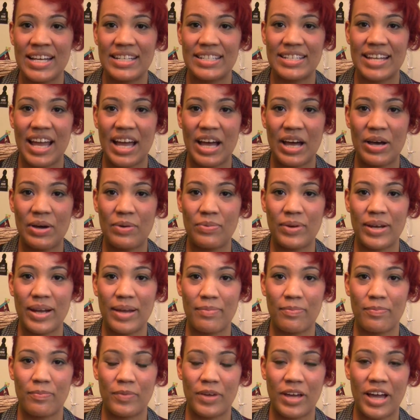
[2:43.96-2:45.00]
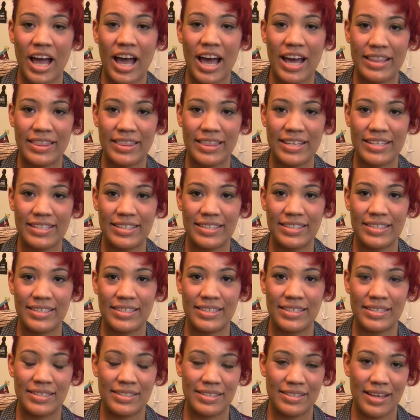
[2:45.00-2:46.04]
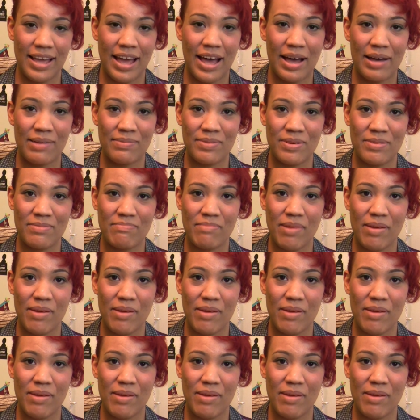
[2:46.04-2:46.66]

Now, when I got this album,